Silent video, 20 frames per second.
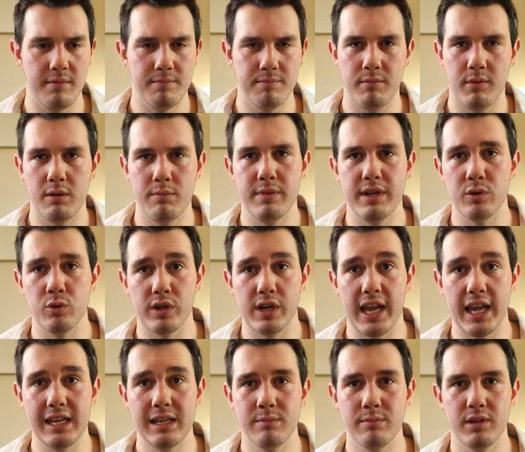my middle
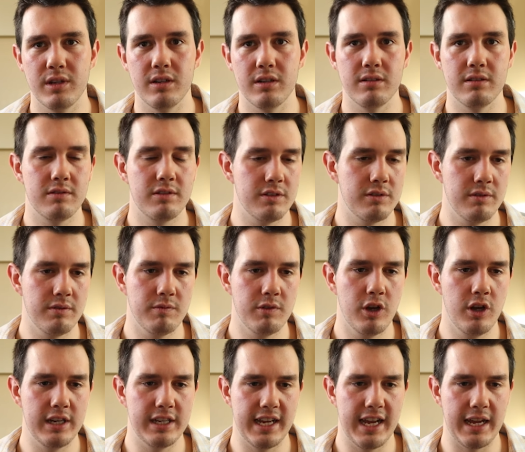game and
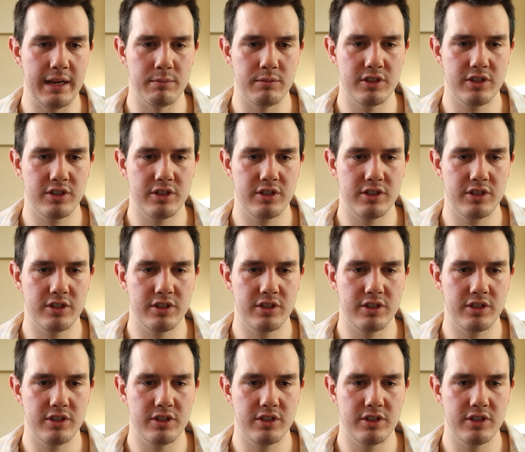early games,